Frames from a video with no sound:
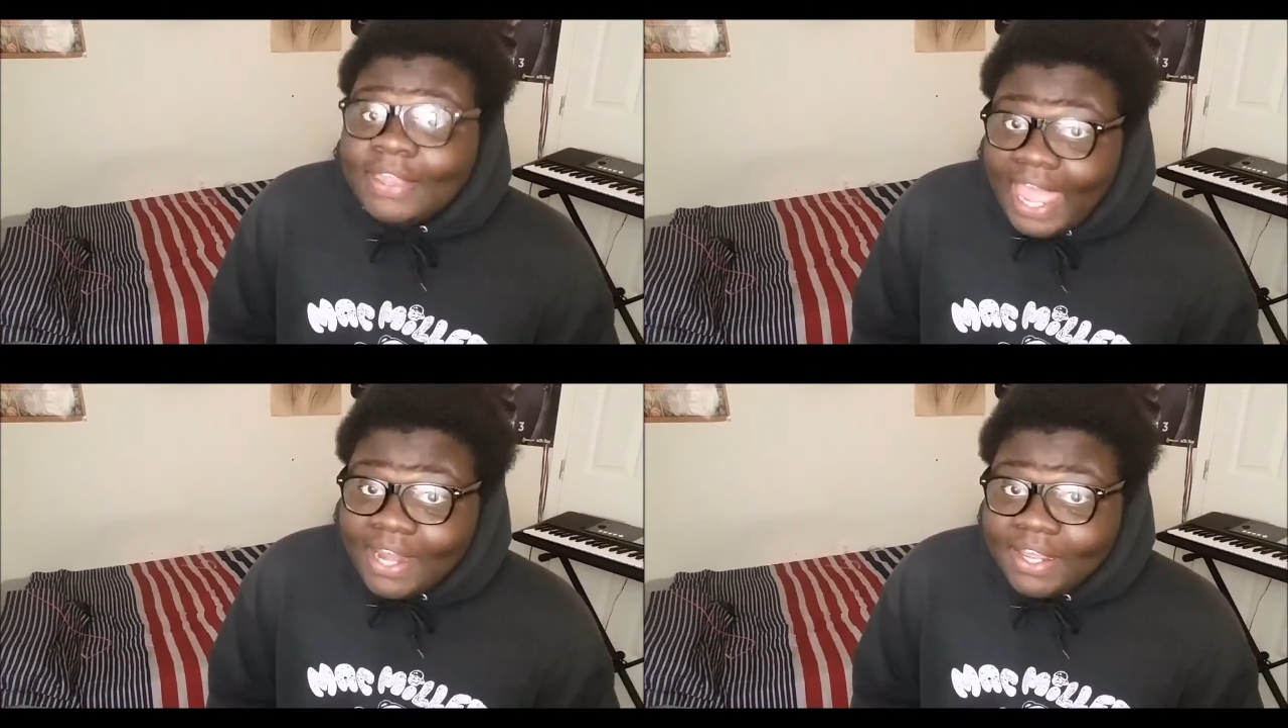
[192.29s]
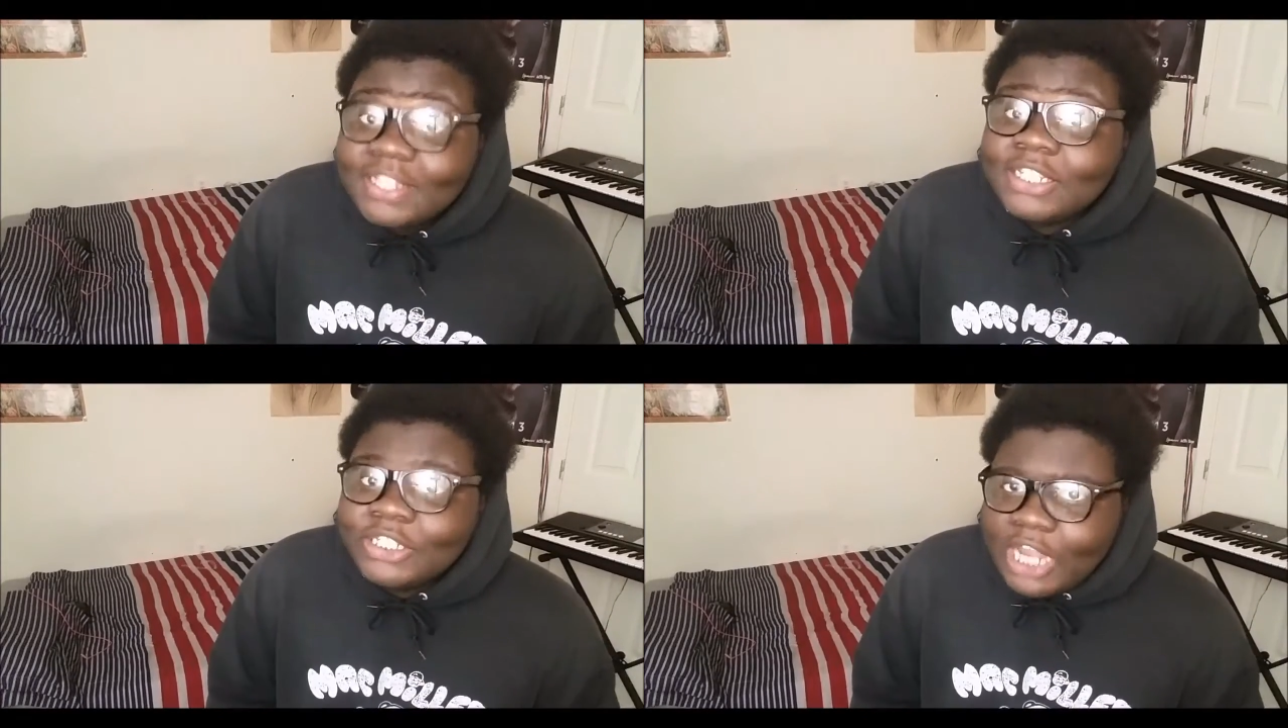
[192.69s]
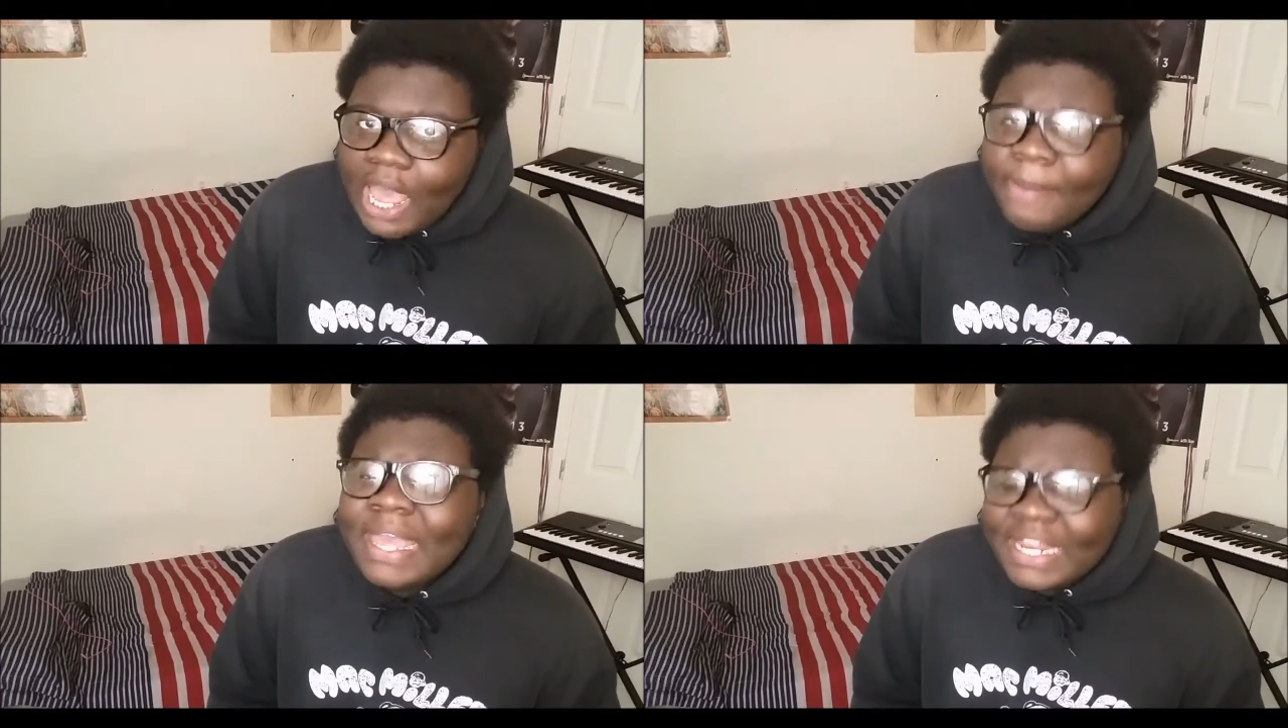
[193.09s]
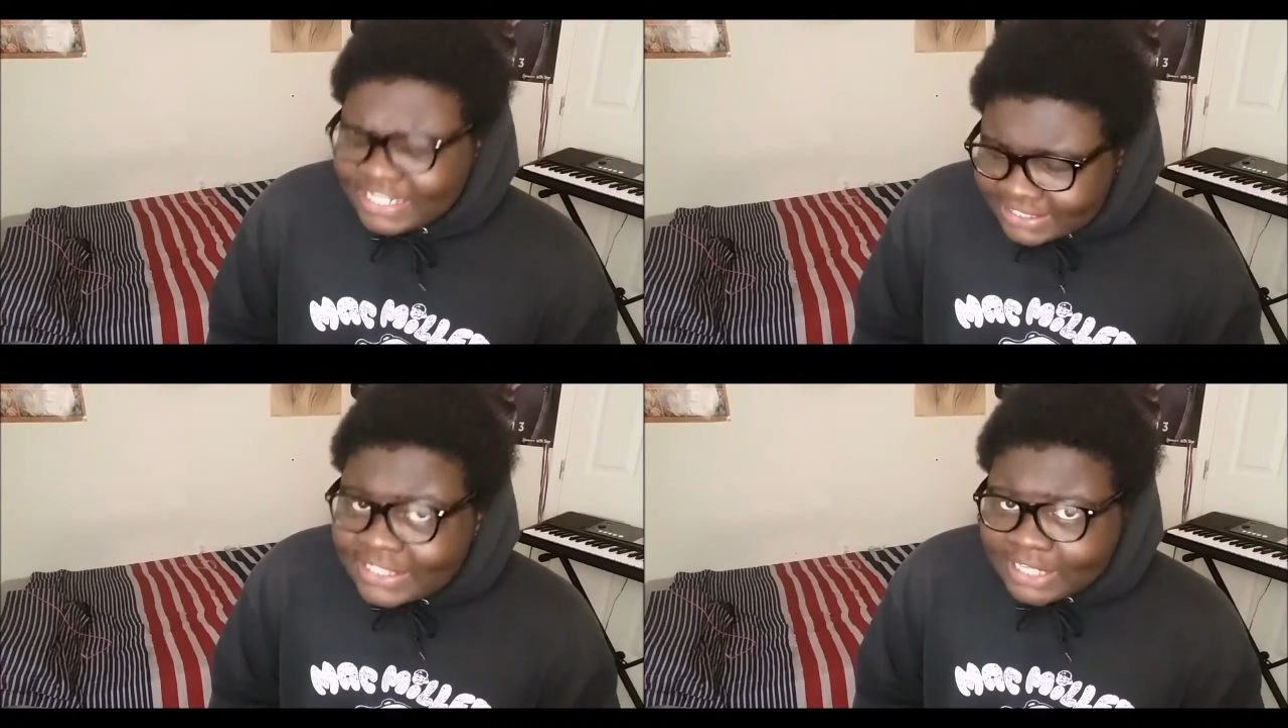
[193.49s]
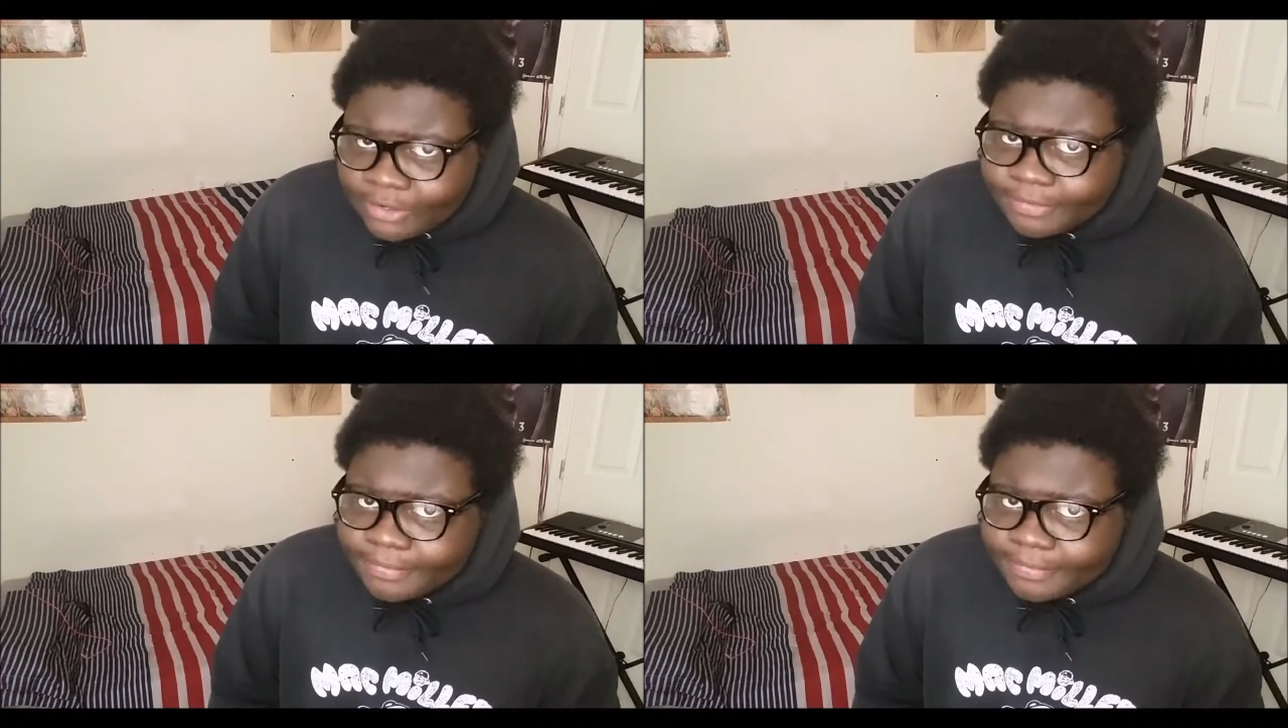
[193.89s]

That is a job in itself.